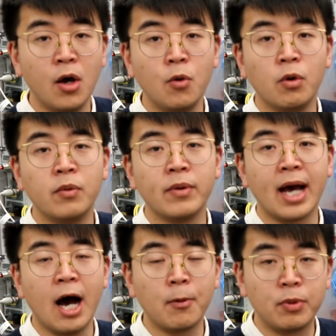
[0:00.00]
When we
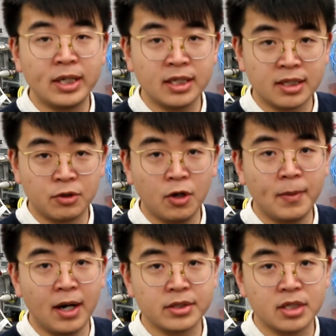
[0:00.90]
are operating the
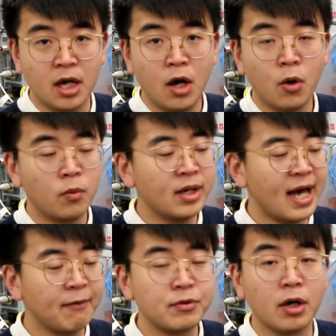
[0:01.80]
robot, we
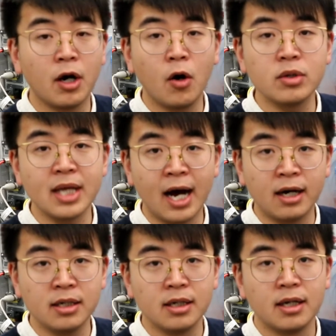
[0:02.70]
have to hold
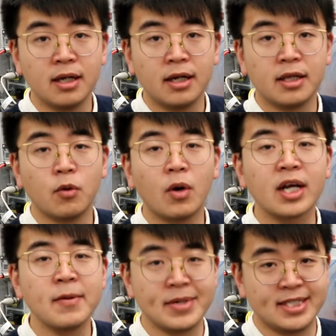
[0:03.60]
on the
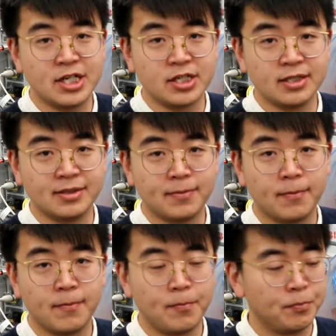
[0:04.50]
working position.
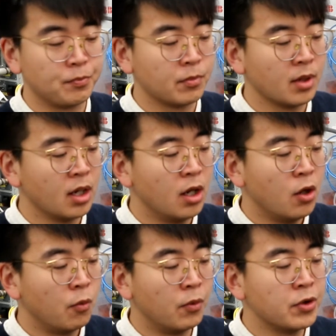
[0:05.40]

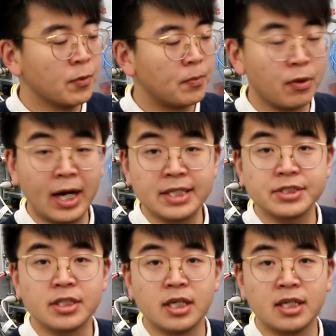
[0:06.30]
When you press
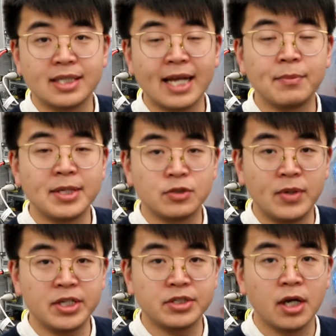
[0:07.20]
the deadman
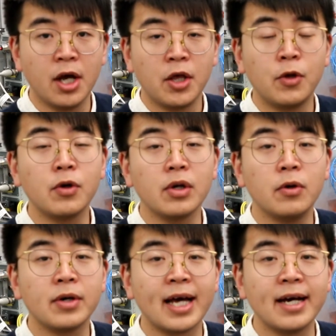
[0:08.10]
switch, you,
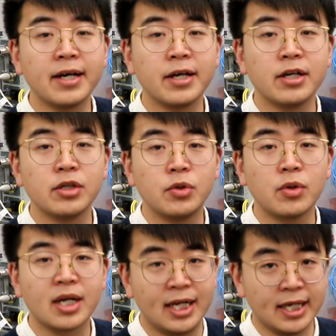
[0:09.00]
you can hear two
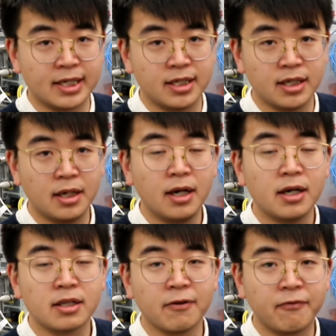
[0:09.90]
click.
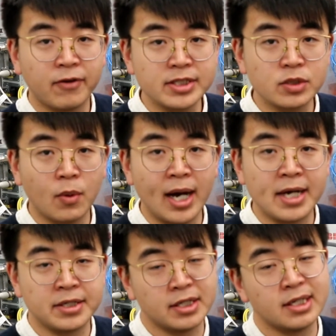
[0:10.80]
The first
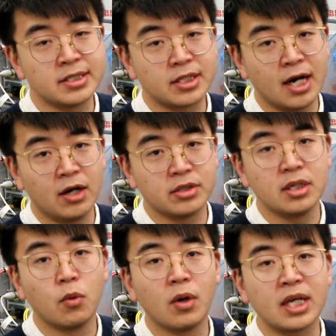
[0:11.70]
one is called
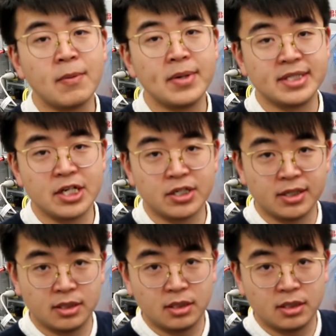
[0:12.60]
working position.